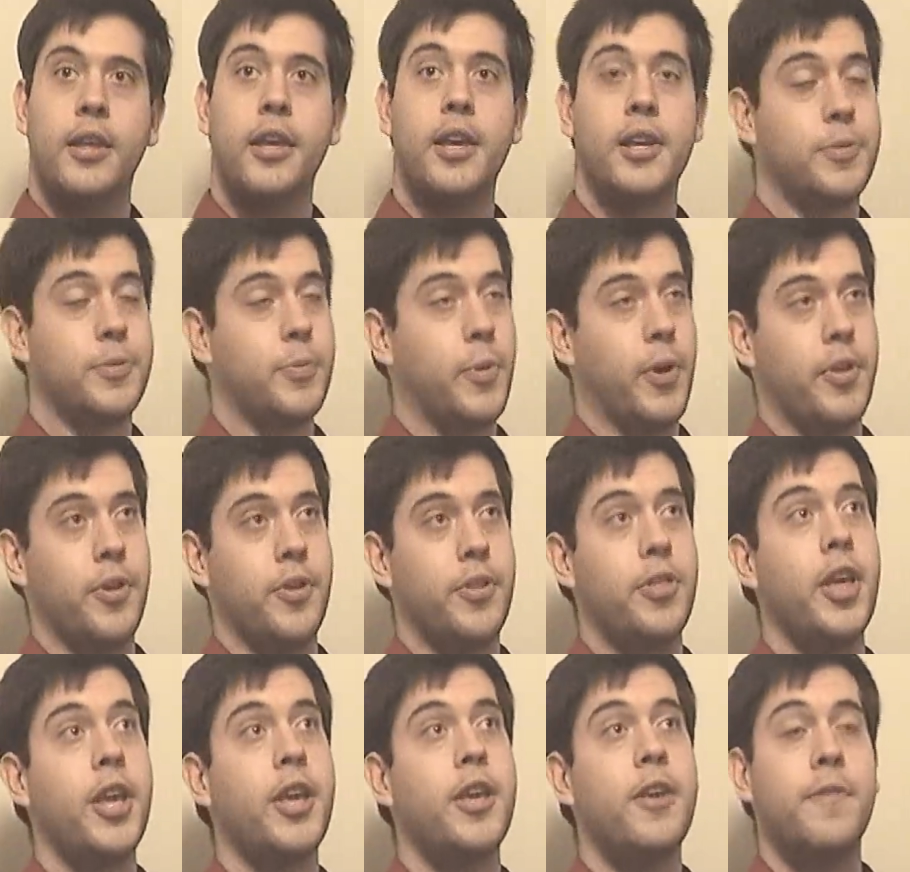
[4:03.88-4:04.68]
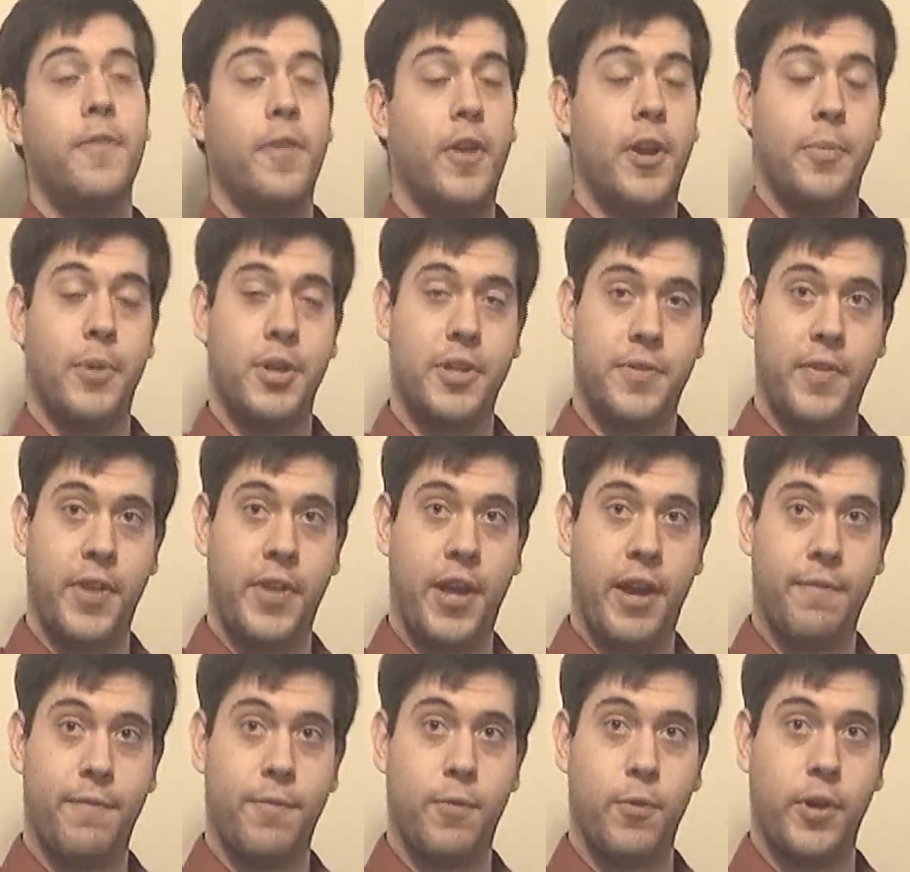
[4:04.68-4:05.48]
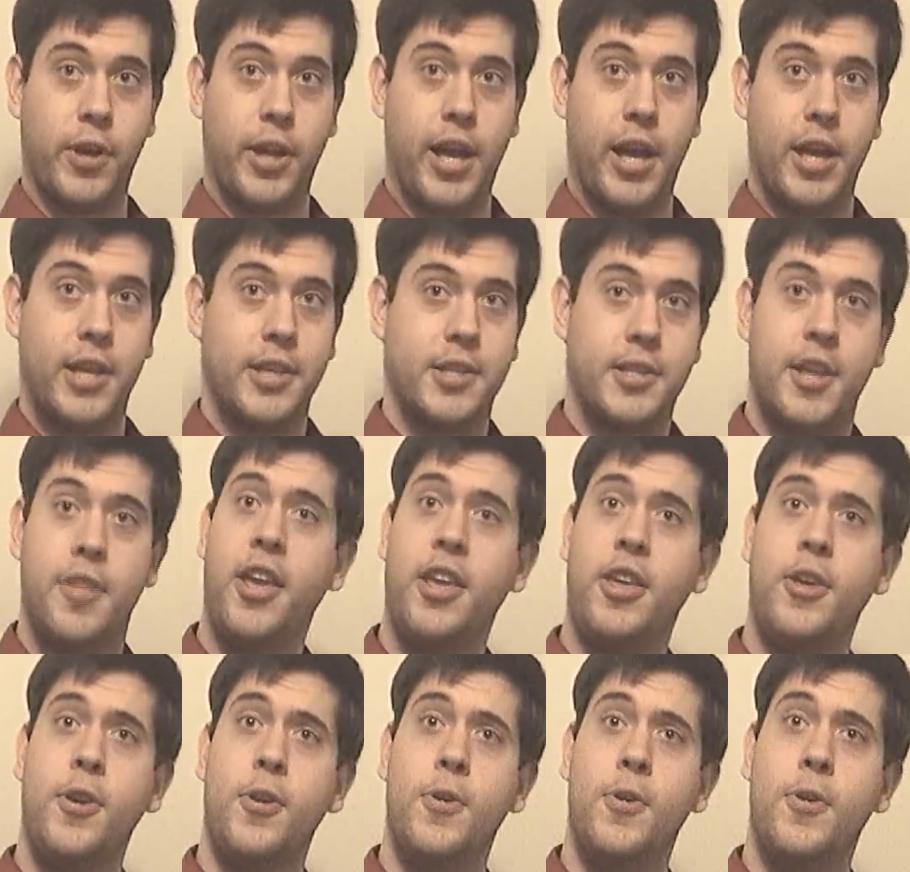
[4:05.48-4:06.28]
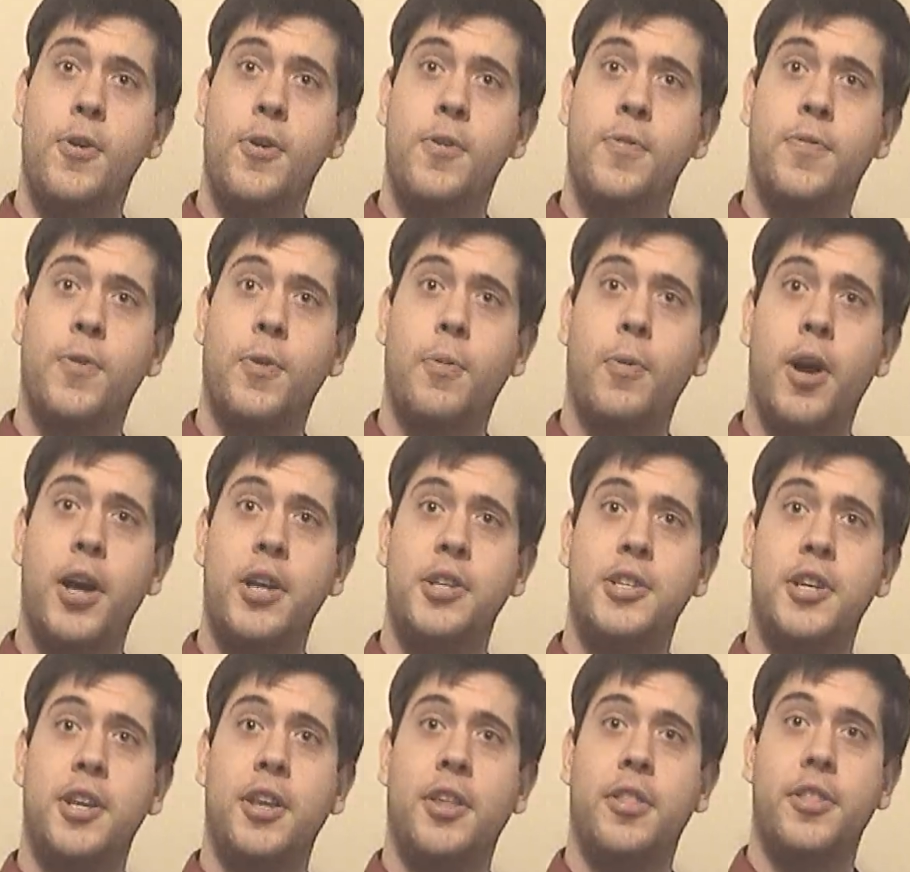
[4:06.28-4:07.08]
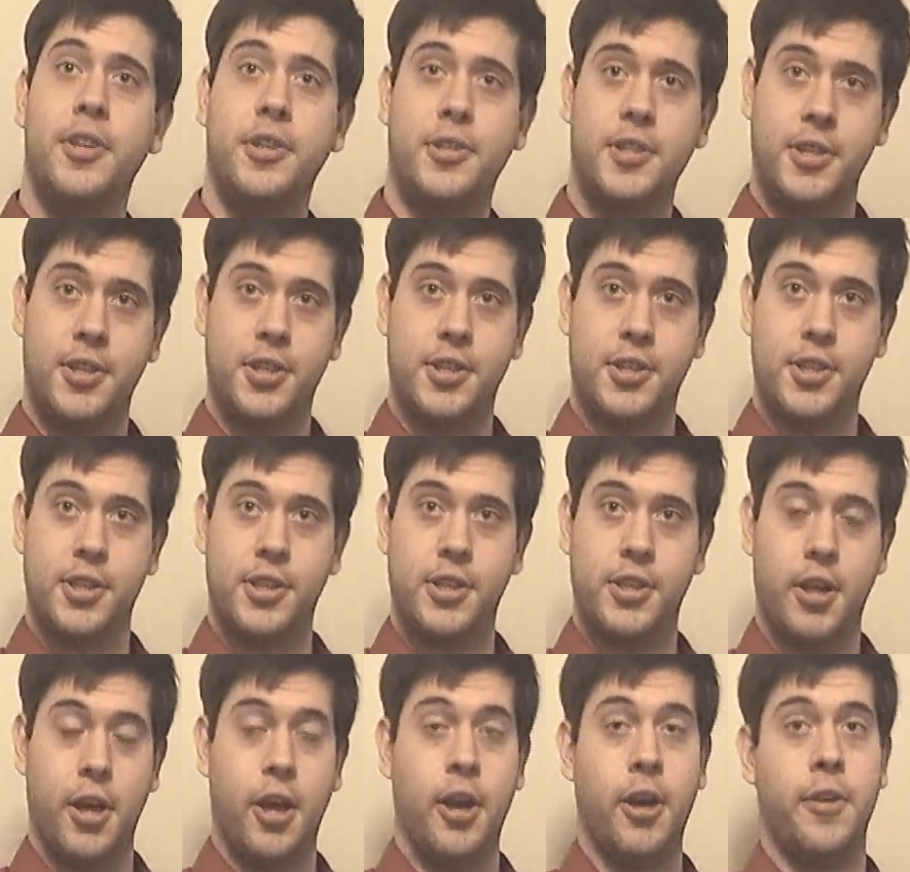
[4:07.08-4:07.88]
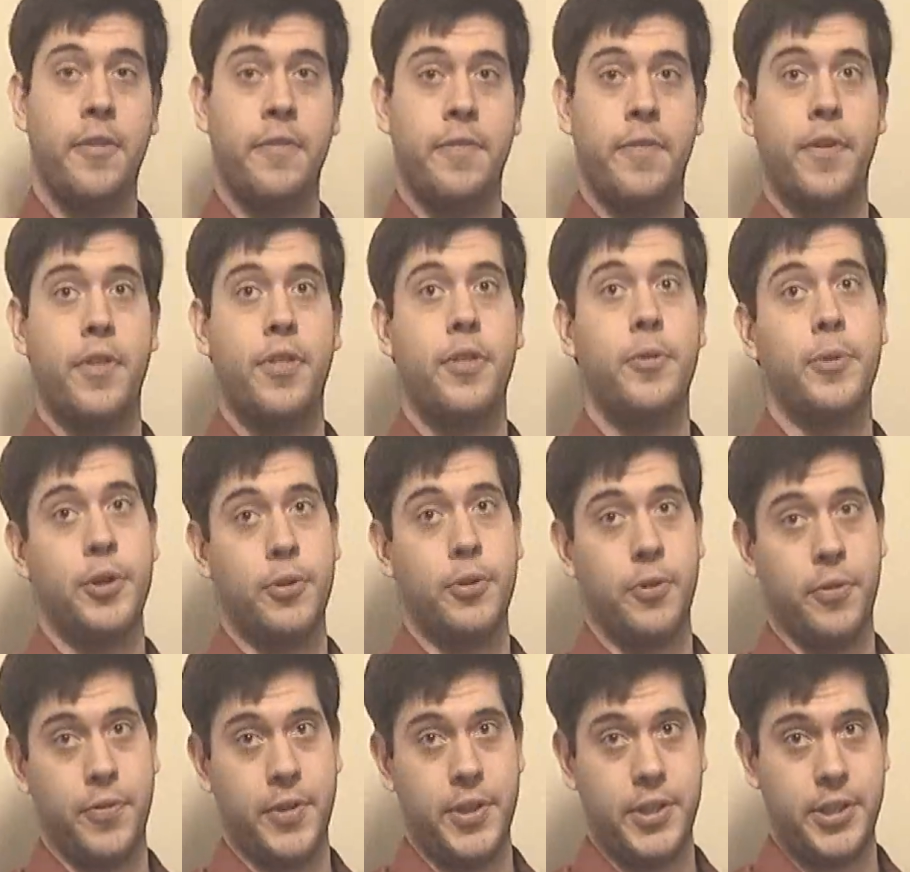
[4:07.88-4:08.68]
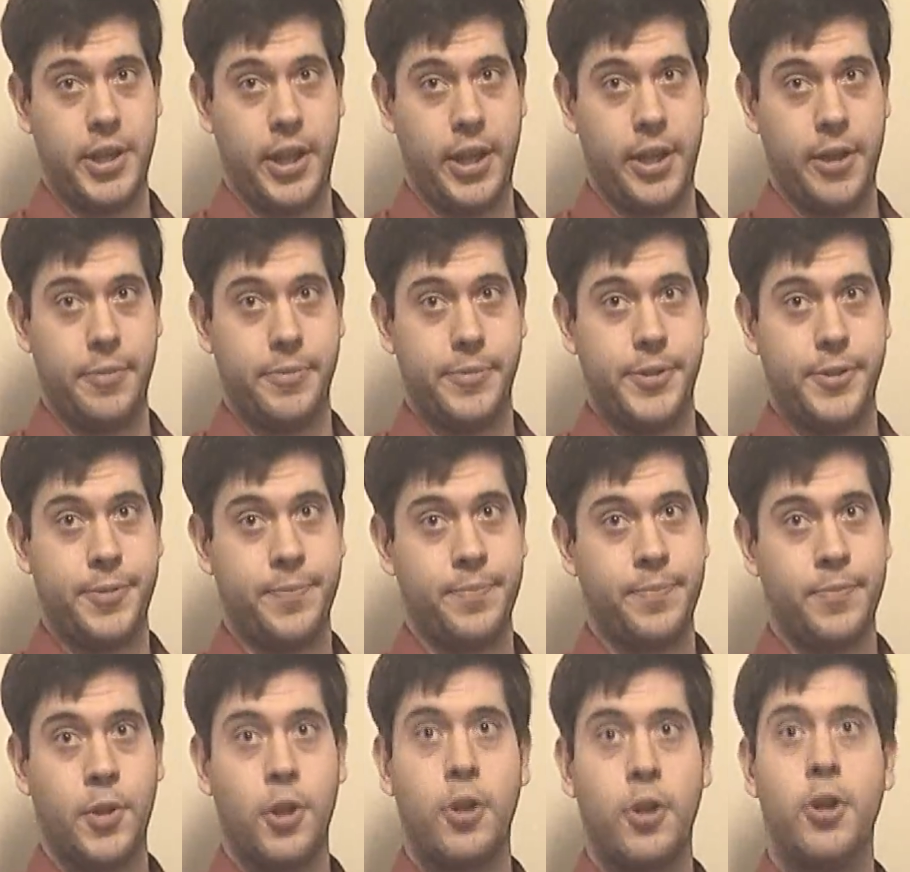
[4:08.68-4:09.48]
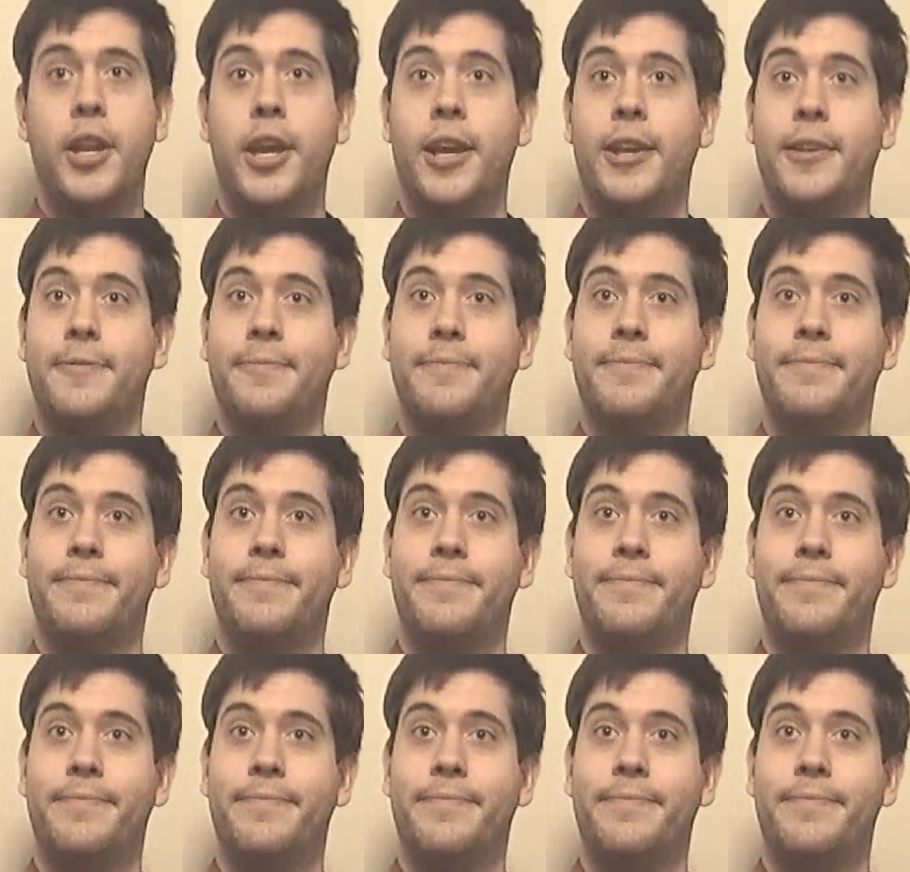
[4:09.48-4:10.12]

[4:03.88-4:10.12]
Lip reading: Yes, Weather, thank you very much for that forecast, and thank you for watching this edition of the Wendorfian Times. Good night.